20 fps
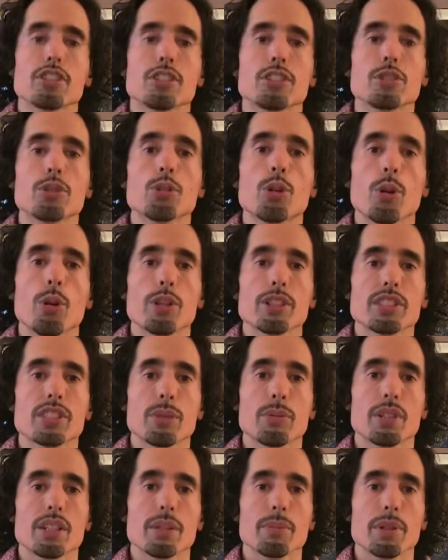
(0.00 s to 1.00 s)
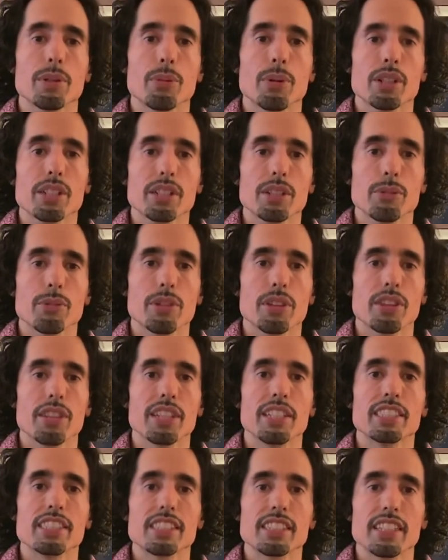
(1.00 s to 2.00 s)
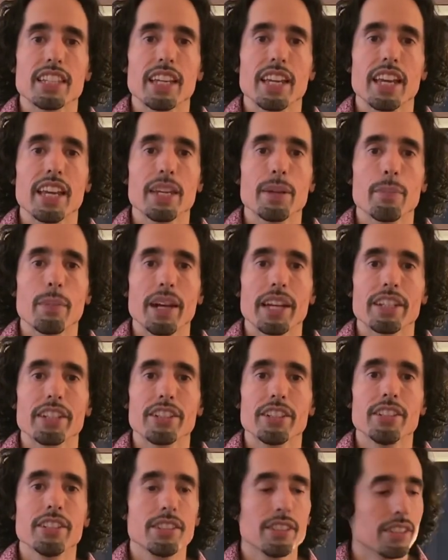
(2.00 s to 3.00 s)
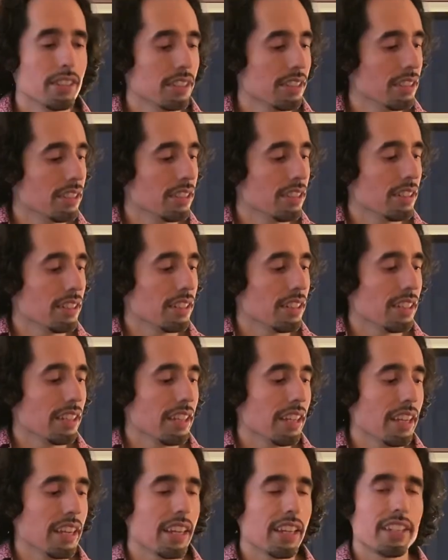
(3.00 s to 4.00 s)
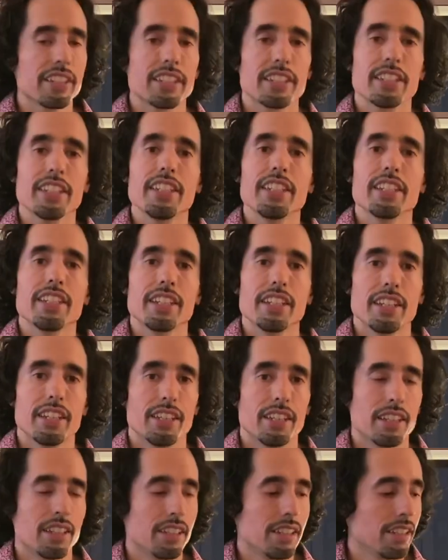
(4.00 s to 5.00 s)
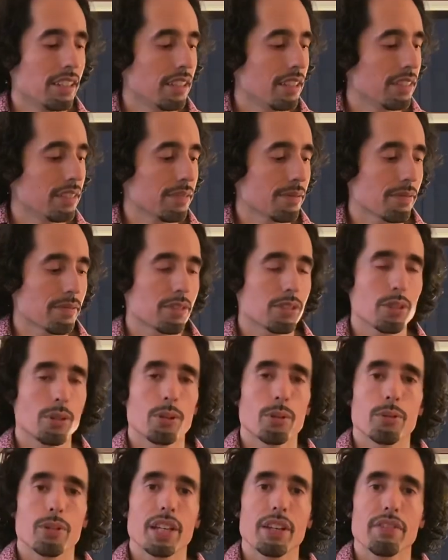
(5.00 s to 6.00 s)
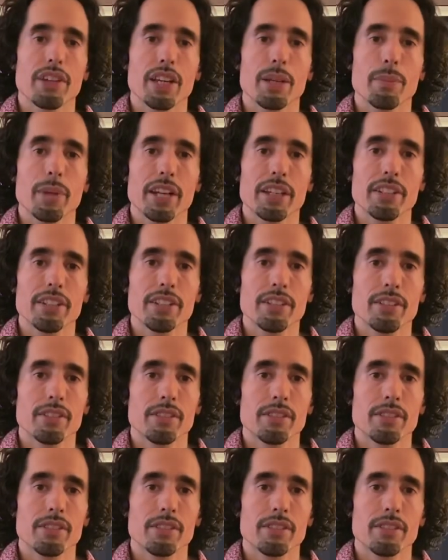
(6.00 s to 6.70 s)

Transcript: two chords that we're going to be working with is A minor and E. So we have A minor